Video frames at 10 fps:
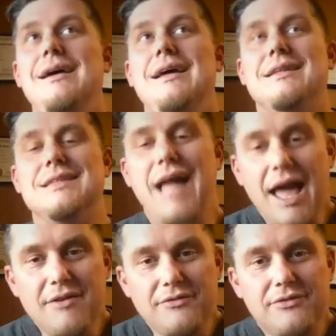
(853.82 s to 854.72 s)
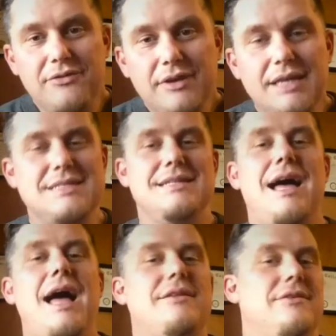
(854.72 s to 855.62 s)
life is
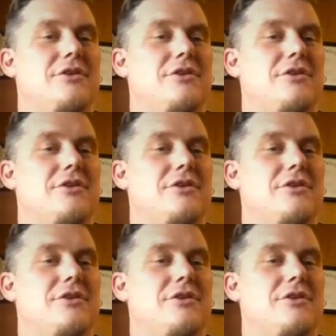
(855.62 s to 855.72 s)
not